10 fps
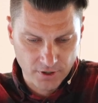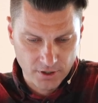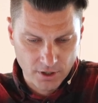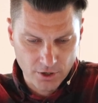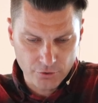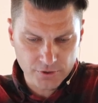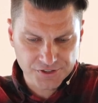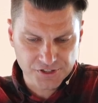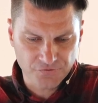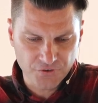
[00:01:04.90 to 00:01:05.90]
And who is
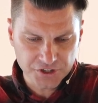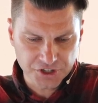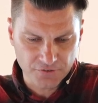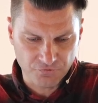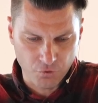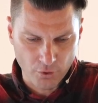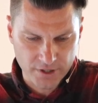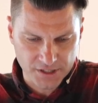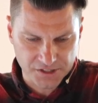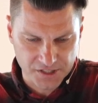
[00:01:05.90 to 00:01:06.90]
sufficient for
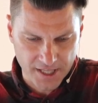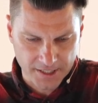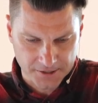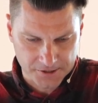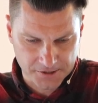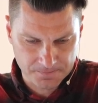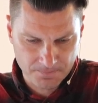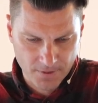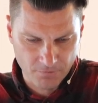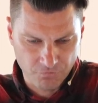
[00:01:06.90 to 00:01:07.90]
these things?
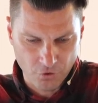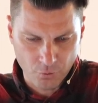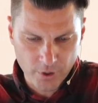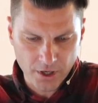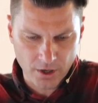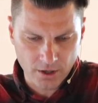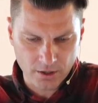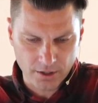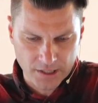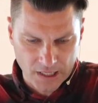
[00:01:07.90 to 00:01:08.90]
For we are
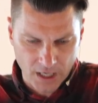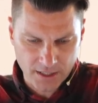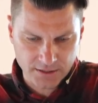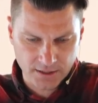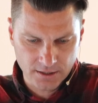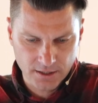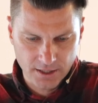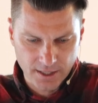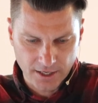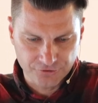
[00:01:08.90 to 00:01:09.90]
not,
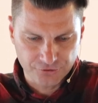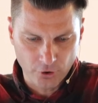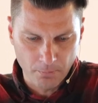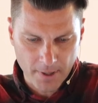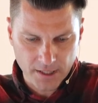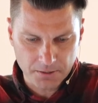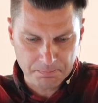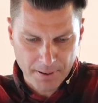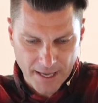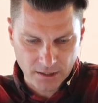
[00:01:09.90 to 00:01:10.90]
as so many,
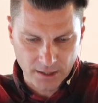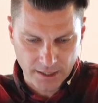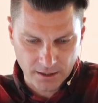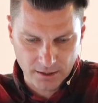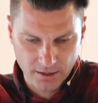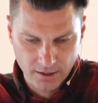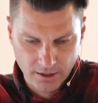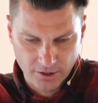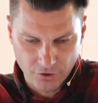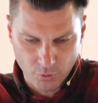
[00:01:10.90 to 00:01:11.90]
peddling
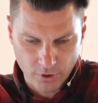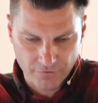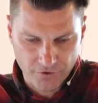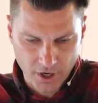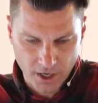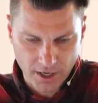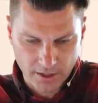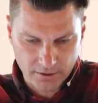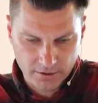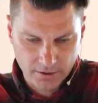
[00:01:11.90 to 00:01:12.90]
the word of God,
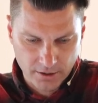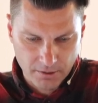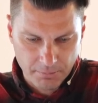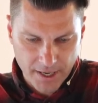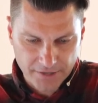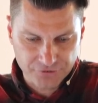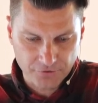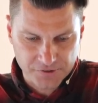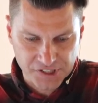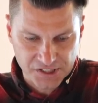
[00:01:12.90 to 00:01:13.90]
but as of
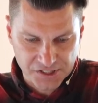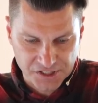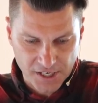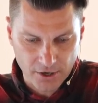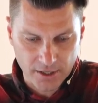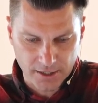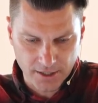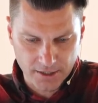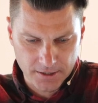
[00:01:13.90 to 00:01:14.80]
sincerity,